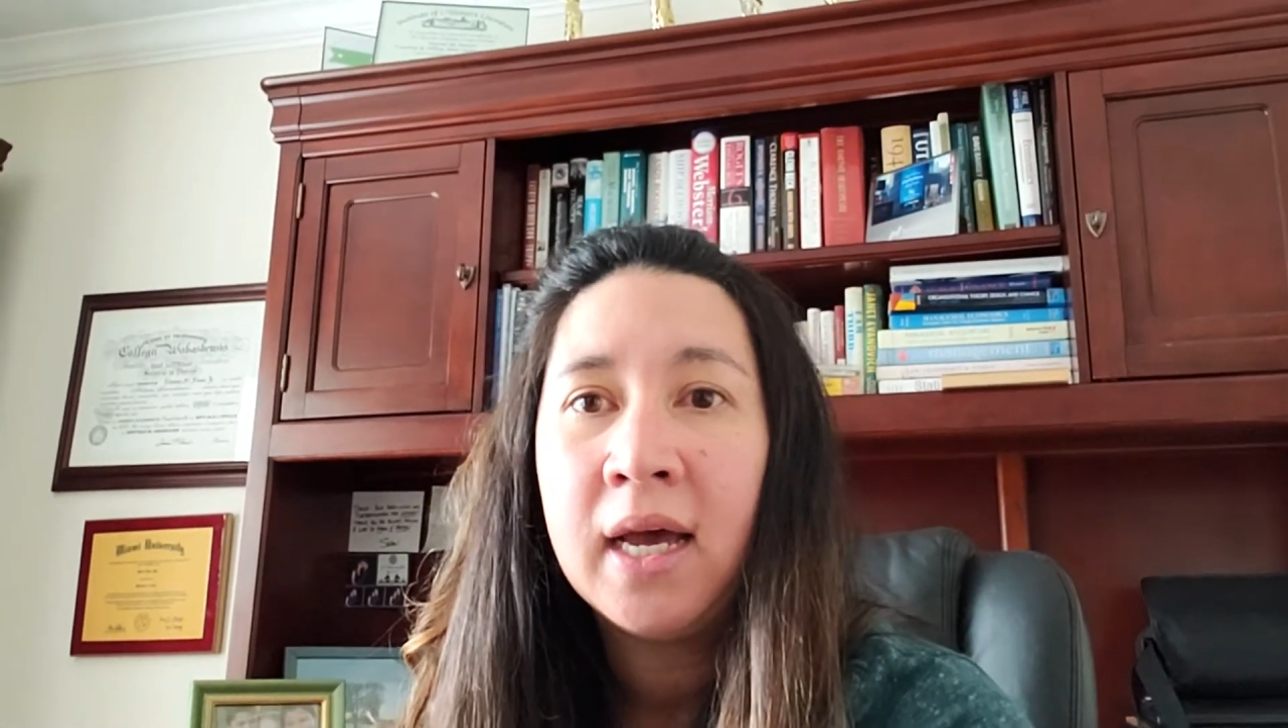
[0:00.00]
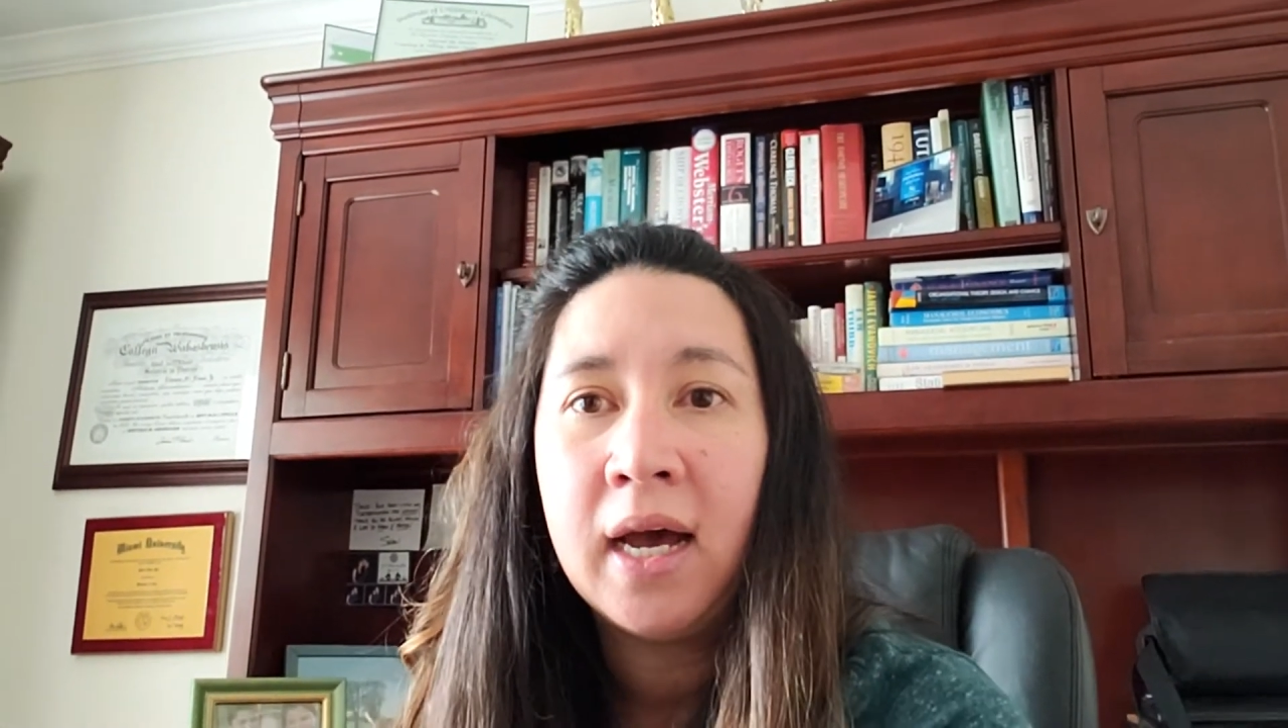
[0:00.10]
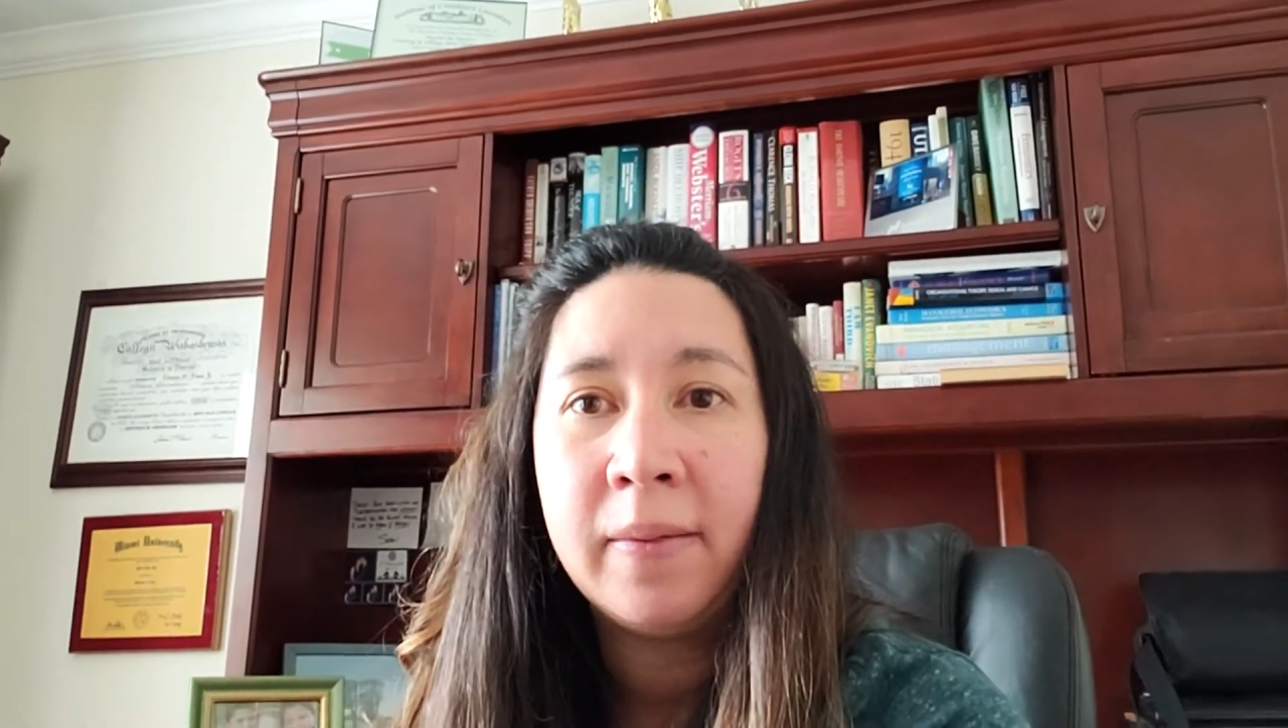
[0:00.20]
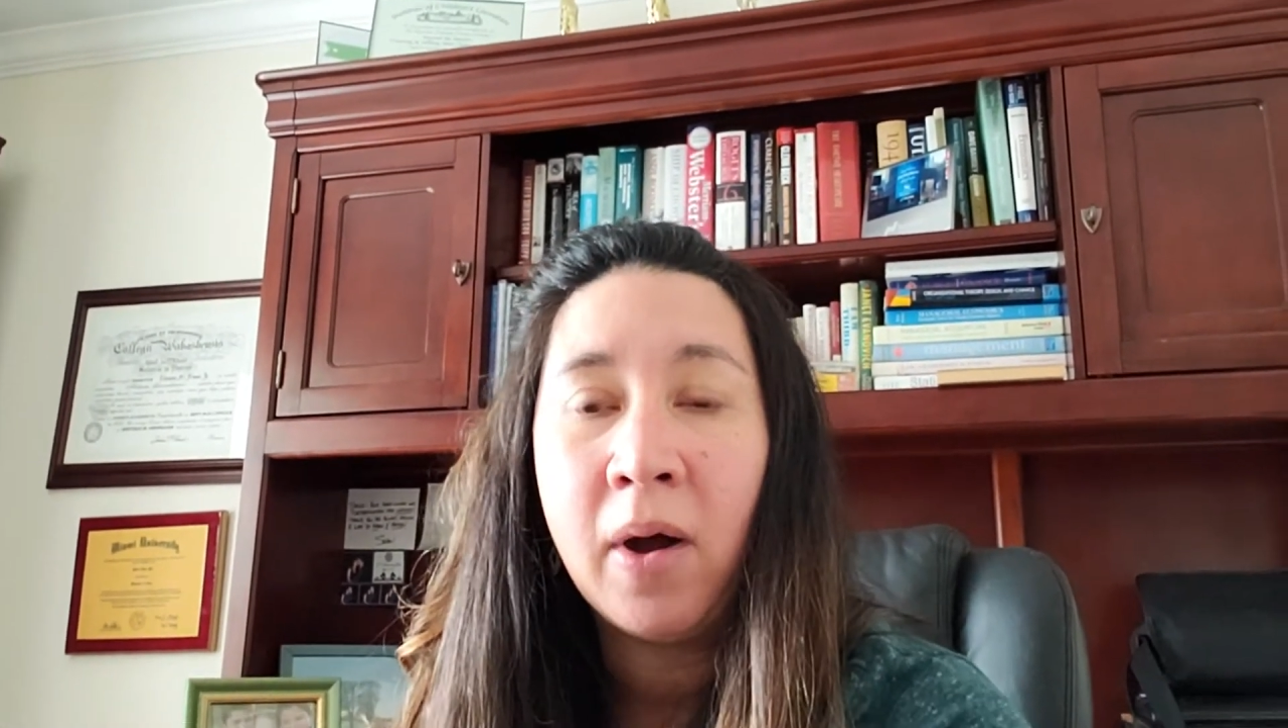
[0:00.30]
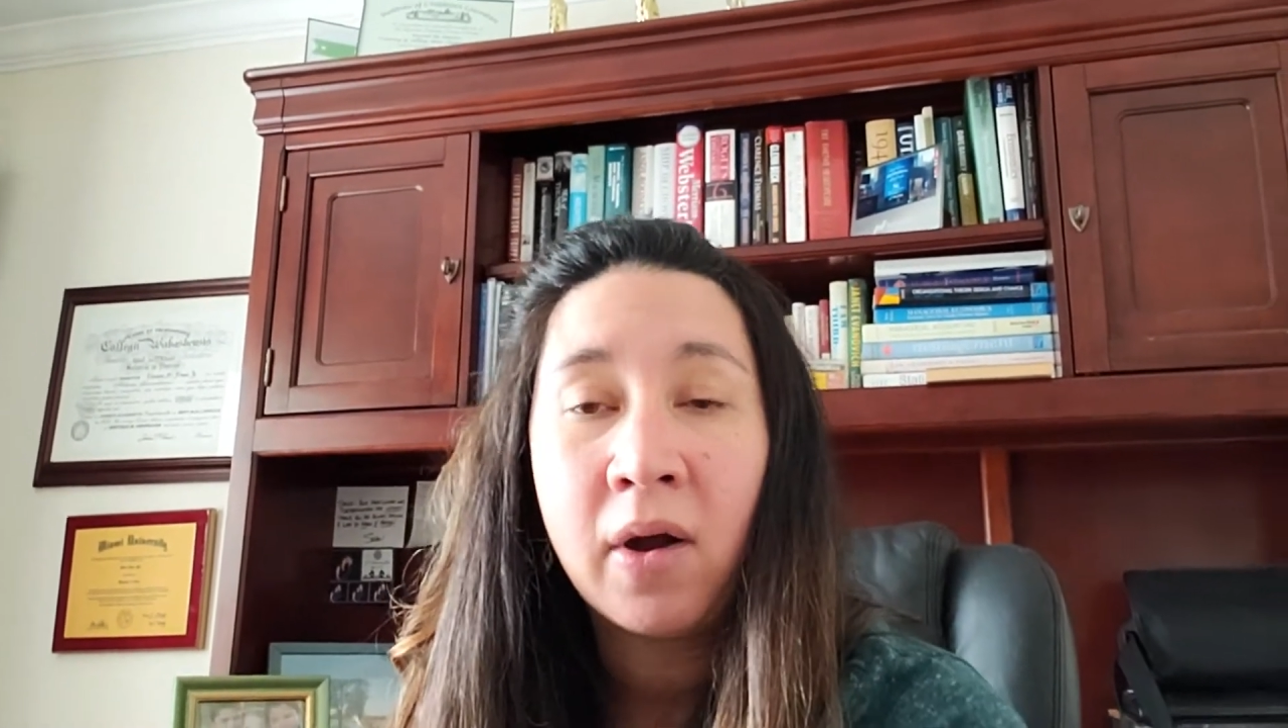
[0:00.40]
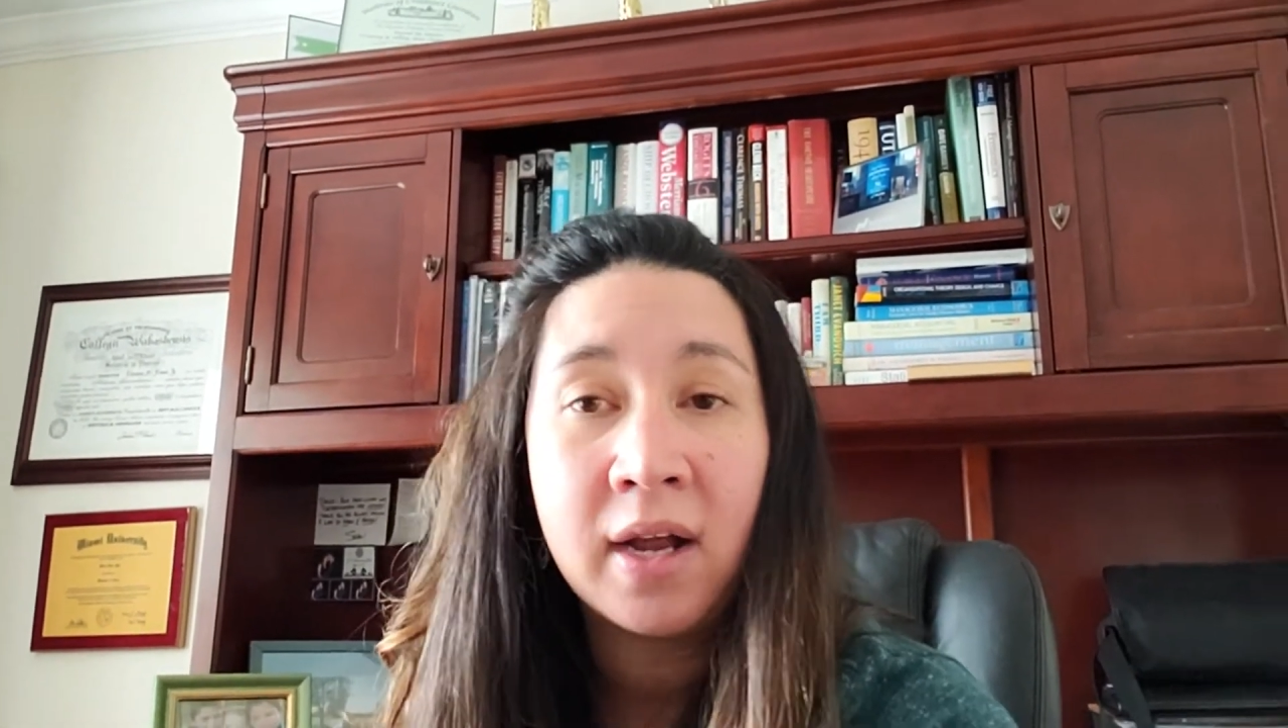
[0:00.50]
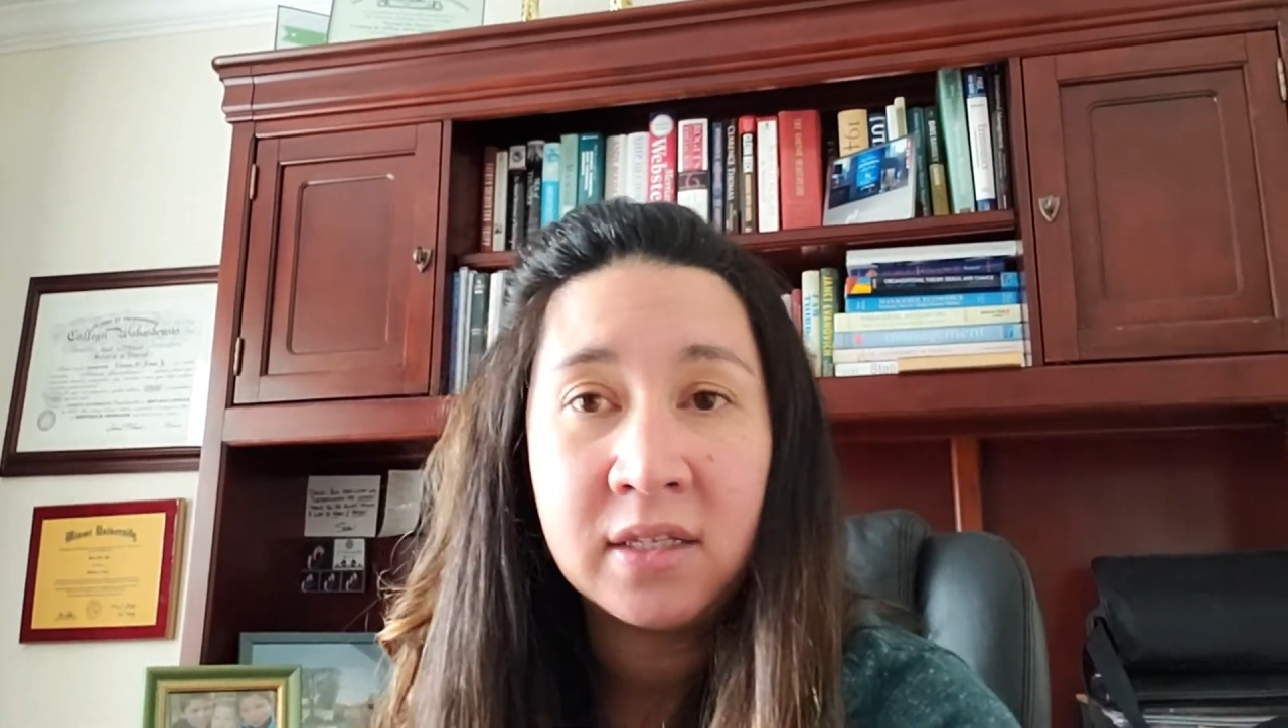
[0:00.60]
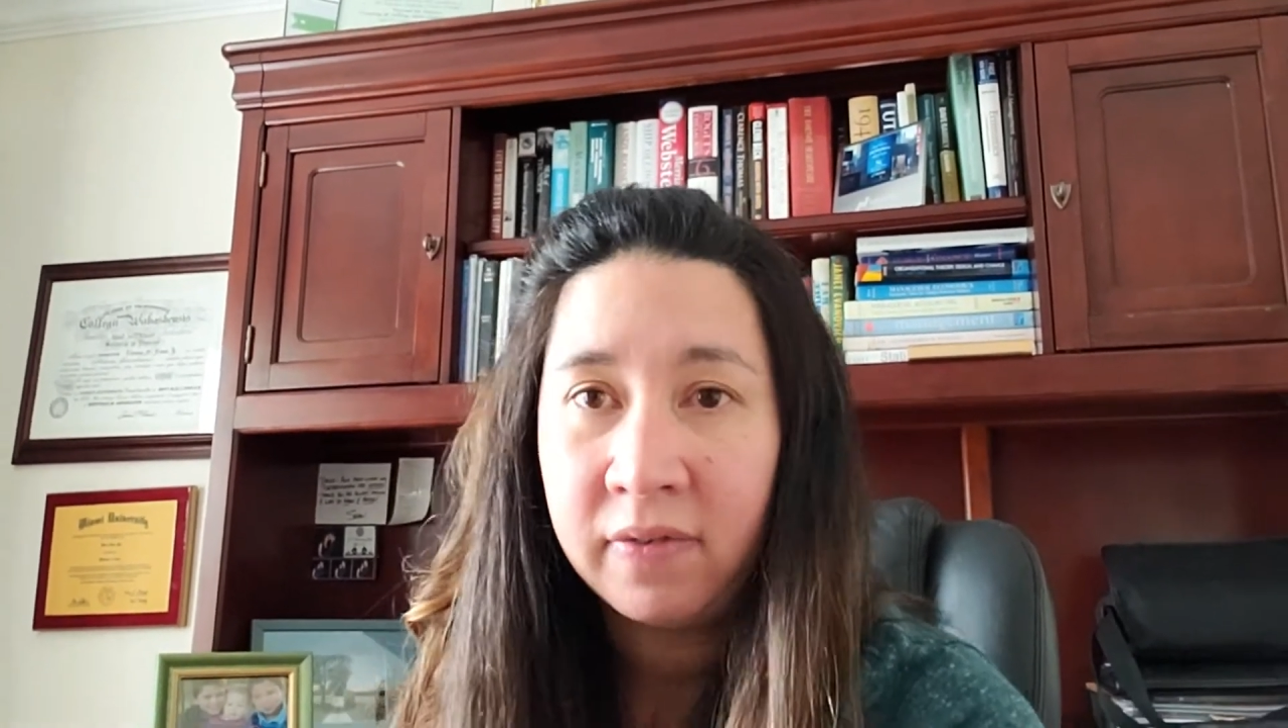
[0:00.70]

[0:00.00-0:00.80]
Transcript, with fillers: um, all kinds